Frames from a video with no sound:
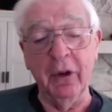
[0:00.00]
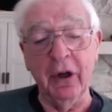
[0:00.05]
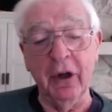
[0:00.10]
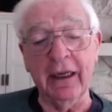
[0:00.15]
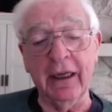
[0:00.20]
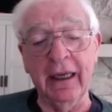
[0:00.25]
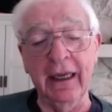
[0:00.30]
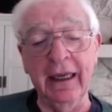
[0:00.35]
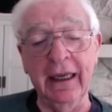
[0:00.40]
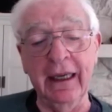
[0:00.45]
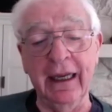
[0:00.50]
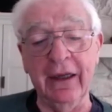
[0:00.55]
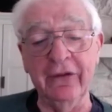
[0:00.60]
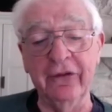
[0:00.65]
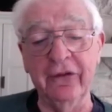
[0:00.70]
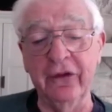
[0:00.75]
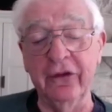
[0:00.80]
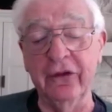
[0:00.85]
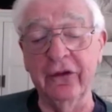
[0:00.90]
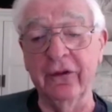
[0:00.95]
working
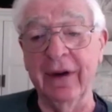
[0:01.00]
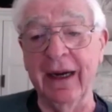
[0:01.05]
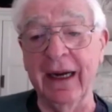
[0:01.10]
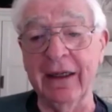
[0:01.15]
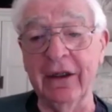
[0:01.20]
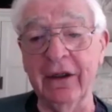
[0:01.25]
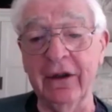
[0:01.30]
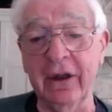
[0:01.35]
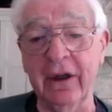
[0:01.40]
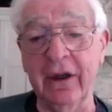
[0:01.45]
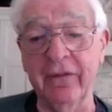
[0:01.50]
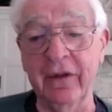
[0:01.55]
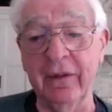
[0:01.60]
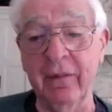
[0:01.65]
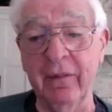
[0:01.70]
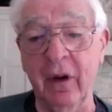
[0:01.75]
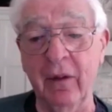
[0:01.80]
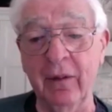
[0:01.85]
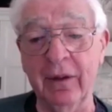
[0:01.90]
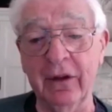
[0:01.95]
as the director of the
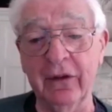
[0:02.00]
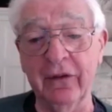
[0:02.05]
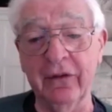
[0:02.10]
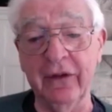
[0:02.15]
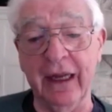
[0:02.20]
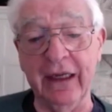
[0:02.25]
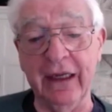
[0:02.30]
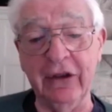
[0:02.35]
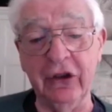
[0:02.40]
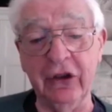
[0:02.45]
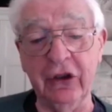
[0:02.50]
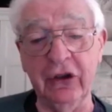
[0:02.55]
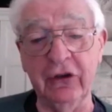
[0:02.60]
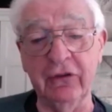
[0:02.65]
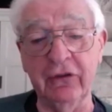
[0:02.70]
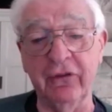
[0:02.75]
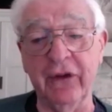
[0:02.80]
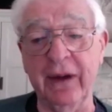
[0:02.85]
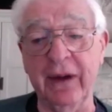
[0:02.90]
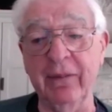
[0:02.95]
mobilization
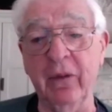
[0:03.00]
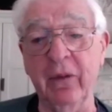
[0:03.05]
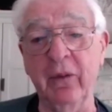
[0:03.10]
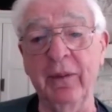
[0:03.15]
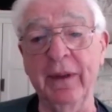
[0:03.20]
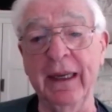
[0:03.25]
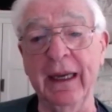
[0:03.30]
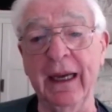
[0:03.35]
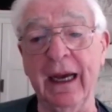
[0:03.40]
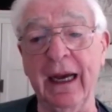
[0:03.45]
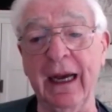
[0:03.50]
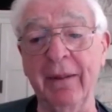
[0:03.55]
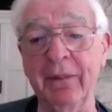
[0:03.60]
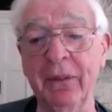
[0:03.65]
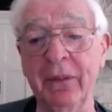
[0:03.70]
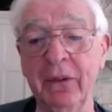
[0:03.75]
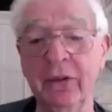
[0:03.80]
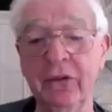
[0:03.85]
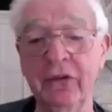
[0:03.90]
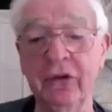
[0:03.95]
to free Mumia
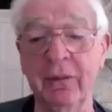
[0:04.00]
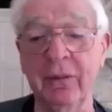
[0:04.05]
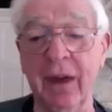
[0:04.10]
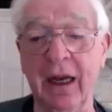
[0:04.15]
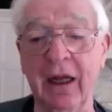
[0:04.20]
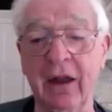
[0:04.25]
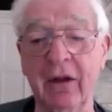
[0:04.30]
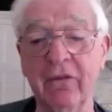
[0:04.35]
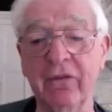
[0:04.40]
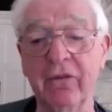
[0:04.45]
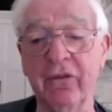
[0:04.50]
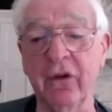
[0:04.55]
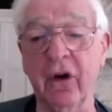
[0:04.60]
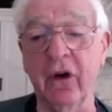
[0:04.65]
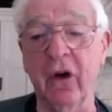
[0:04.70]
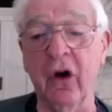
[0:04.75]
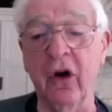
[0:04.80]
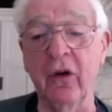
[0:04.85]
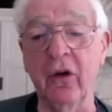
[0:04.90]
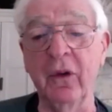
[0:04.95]
Abu-Jamal
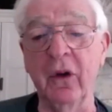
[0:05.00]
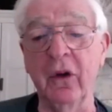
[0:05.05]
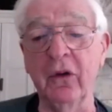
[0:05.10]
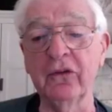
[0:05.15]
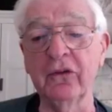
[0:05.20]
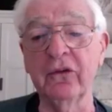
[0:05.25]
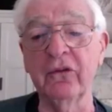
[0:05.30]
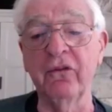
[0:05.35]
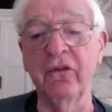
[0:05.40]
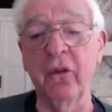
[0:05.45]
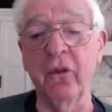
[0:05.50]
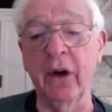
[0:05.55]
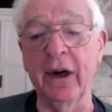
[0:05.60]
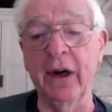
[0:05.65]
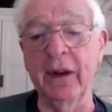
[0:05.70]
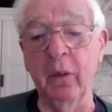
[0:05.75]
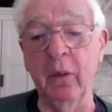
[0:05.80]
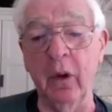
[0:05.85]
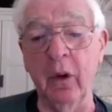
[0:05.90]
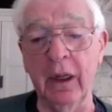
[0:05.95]
for almost
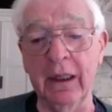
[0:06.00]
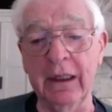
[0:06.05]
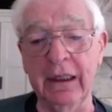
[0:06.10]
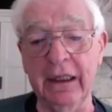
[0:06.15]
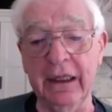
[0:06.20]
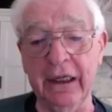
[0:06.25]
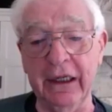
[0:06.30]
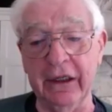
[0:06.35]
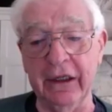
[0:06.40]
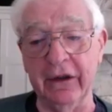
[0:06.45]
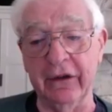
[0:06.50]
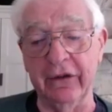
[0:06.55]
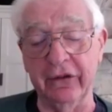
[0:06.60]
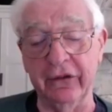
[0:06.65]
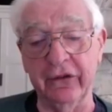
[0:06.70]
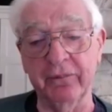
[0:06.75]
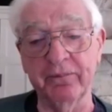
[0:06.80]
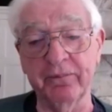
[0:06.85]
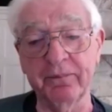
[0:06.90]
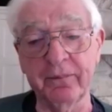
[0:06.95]
41
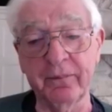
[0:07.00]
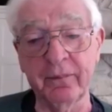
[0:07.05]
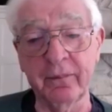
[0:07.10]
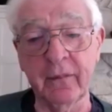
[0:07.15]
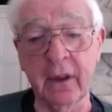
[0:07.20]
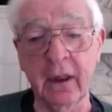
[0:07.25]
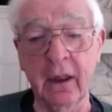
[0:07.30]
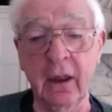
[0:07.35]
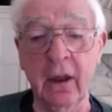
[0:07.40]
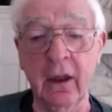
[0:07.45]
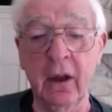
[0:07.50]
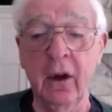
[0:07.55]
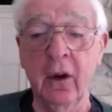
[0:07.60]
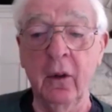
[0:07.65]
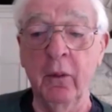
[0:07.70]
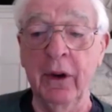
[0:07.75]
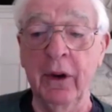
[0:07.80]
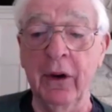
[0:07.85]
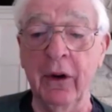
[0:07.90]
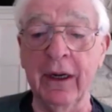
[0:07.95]
years.
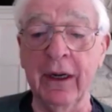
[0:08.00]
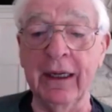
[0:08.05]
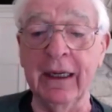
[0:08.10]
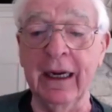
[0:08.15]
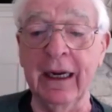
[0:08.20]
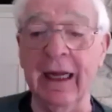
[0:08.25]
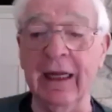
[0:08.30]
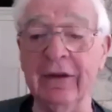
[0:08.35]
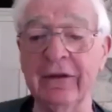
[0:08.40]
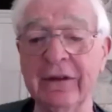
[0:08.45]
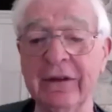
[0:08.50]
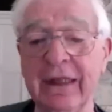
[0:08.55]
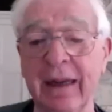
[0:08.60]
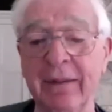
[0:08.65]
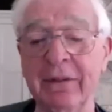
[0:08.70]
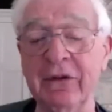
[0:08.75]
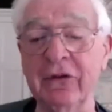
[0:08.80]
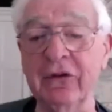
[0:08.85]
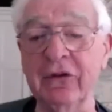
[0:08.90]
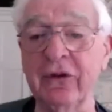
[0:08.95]
We organized
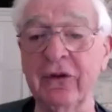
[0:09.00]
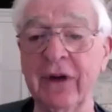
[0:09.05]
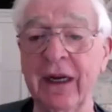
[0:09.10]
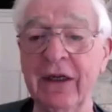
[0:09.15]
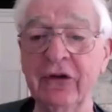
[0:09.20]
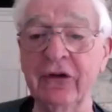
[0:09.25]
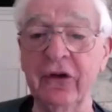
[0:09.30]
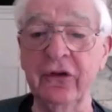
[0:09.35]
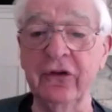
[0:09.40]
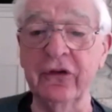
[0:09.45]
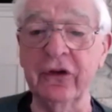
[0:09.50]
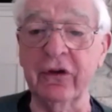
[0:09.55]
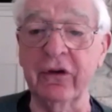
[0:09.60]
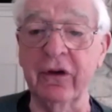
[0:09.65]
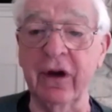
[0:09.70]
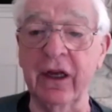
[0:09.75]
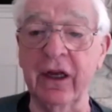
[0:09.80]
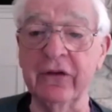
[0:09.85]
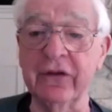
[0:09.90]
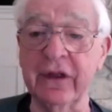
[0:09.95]
demonstrations
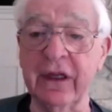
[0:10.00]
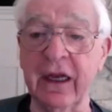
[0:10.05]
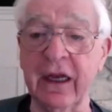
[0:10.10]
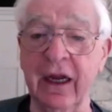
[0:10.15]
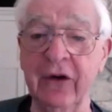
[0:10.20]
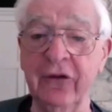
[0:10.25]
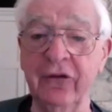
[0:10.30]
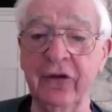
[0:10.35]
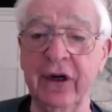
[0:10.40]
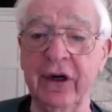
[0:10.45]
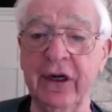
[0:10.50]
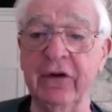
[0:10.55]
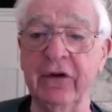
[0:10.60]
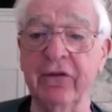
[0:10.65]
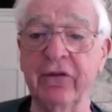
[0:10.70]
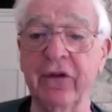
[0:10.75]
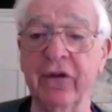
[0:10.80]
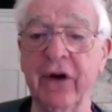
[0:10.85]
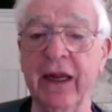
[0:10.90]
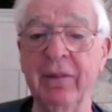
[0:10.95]
across the country to
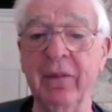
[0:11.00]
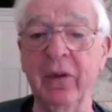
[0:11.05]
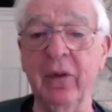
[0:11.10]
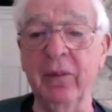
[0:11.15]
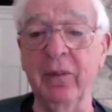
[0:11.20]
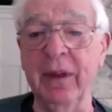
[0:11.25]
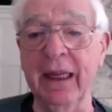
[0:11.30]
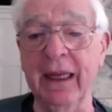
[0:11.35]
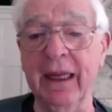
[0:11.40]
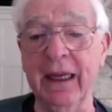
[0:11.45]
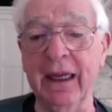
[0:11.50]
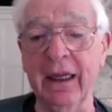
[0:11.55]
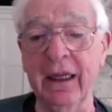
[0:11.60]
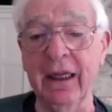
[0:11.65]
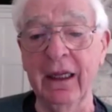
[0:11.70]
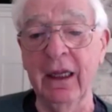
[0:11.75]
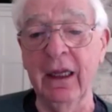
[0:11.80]
free Mumia